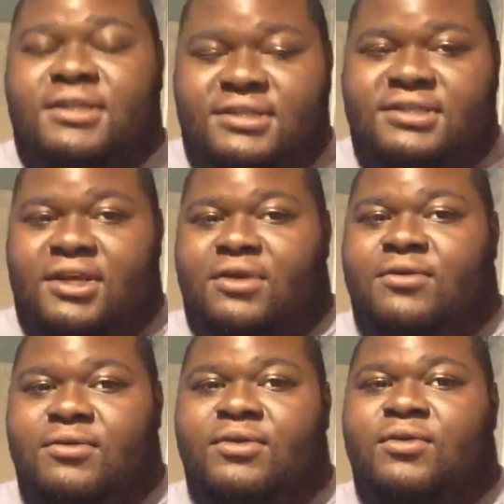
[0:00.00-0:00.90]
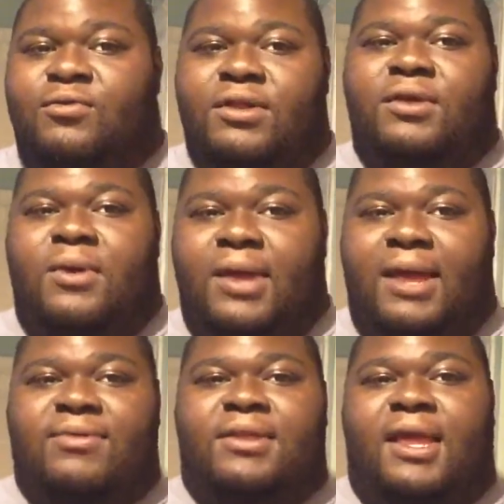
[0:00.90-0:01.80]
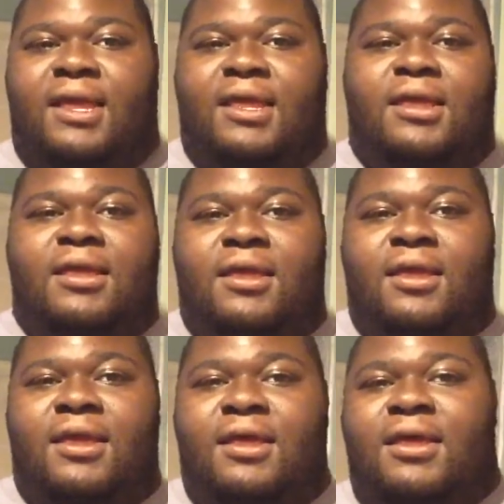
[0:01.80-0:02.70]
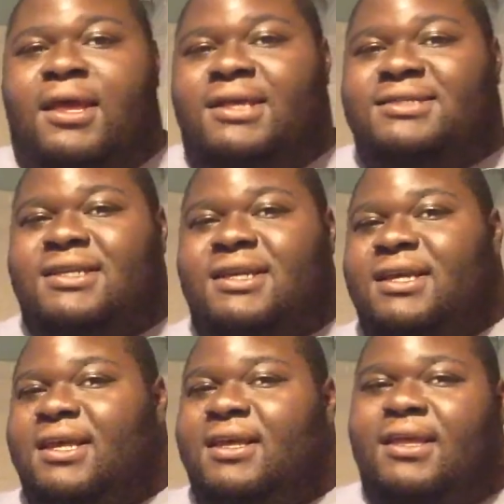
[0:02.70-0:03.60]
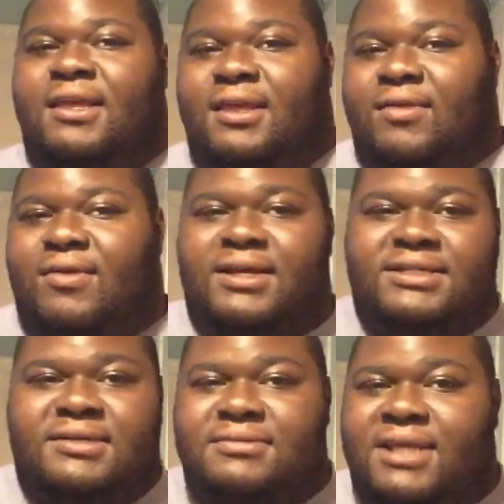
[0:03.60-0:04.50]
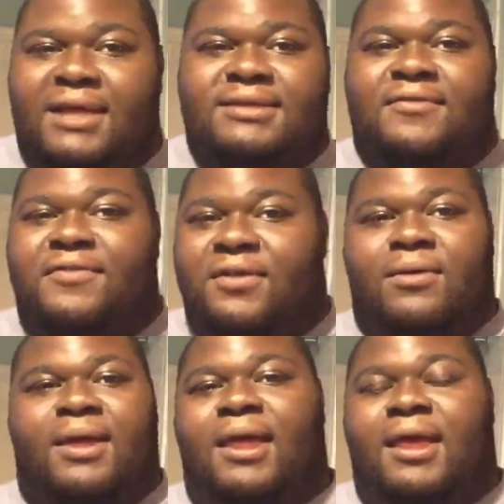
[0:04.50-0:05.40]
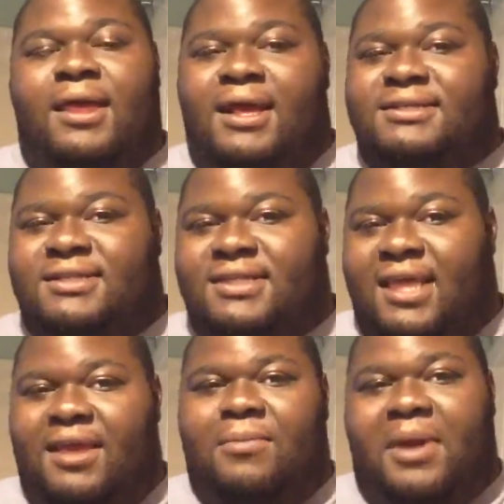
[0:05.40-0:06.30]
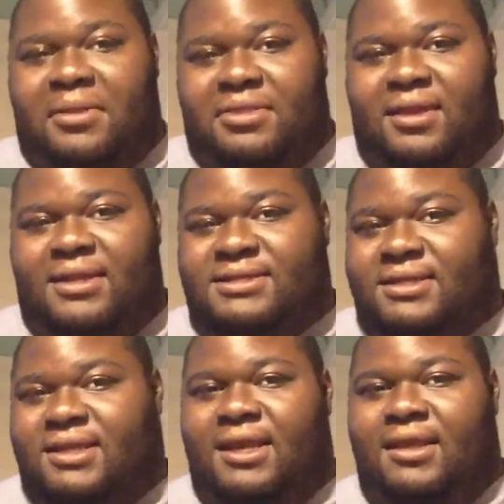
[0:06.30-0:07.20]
so you really won't have to because sometimes if you don't, there's a thing about there's